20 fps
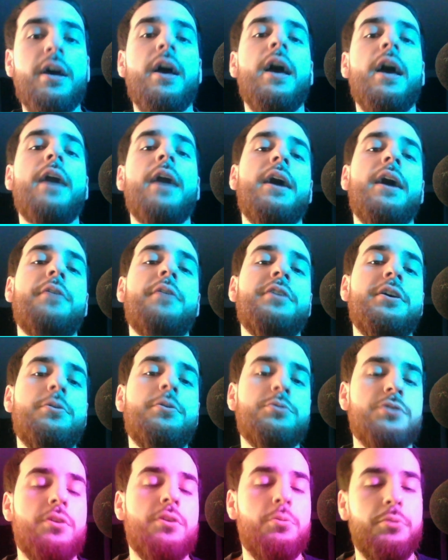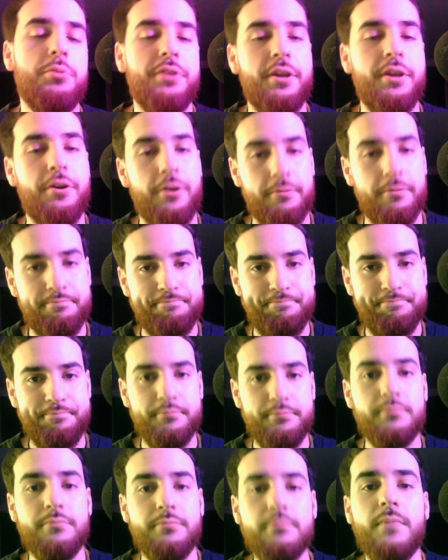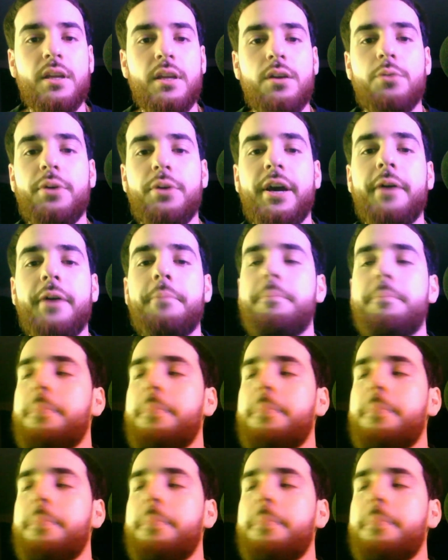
and now the Eagles are where they are. Okay?